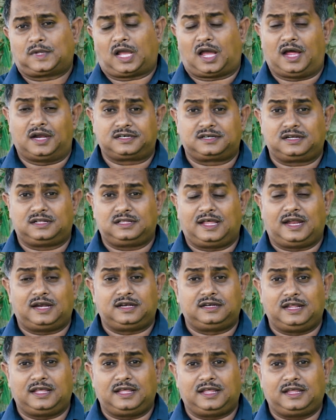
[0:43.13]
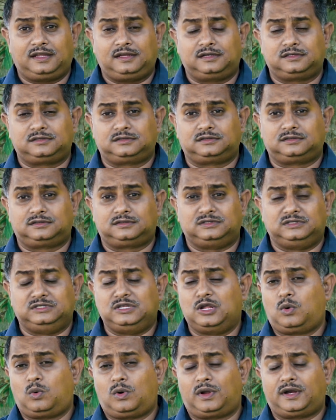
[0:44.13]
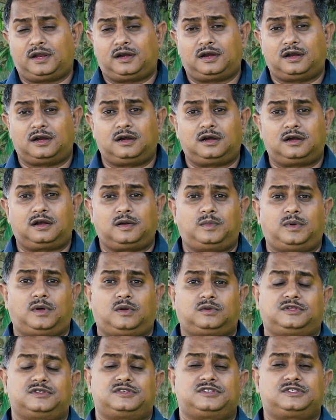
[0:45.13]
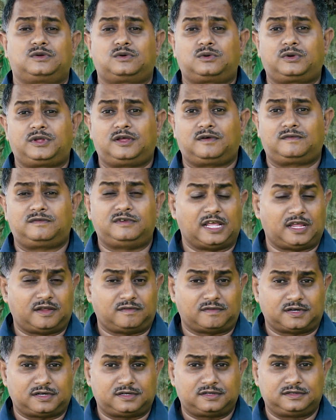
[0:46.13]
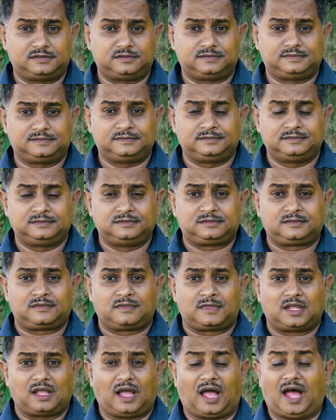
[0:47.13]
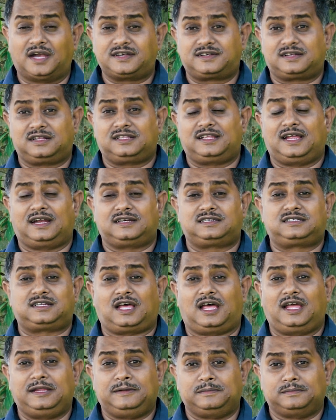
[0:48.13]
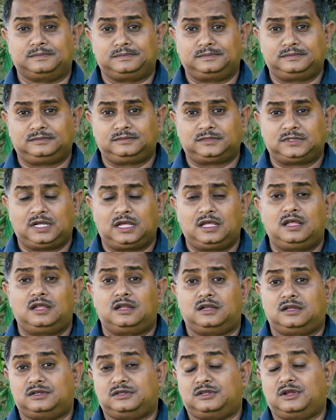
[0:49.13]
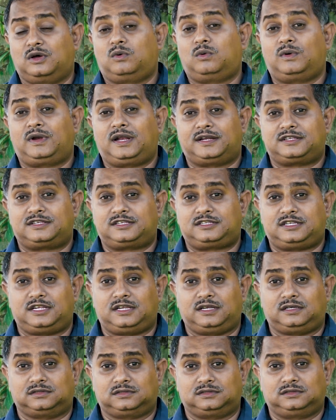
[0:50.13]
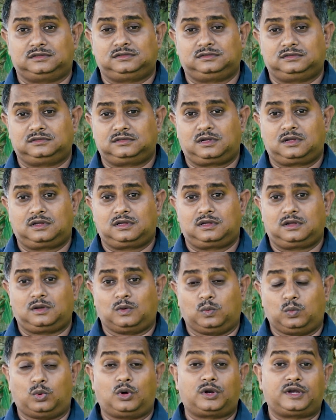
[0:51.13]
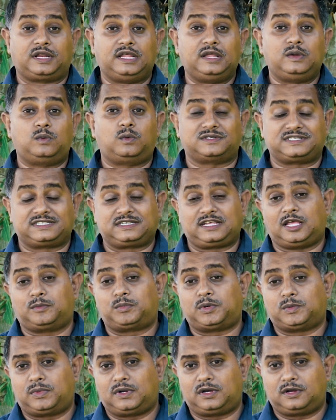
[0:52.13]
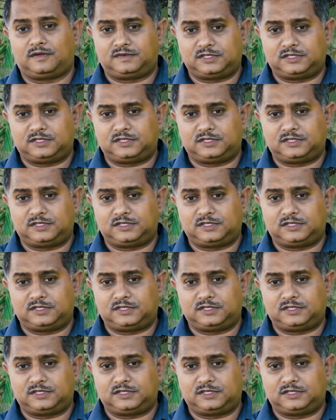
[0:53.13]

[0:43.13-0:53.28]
Until that day, no one had heard about the story of David. Until that time, no one had seen what he was capable of